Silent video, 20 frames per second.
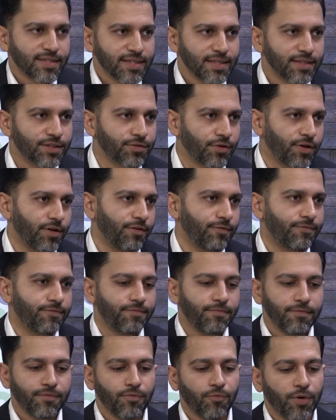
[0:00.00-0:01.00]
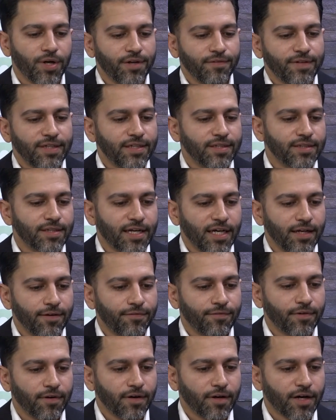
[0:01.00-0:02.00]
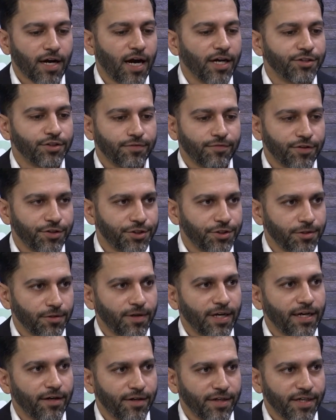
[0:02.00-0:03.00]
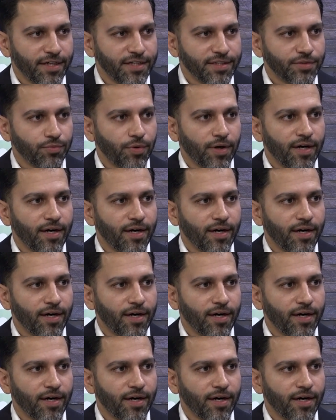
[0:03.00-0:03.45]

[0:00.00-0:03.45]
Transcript: is sort of one of these kind of controversial areas where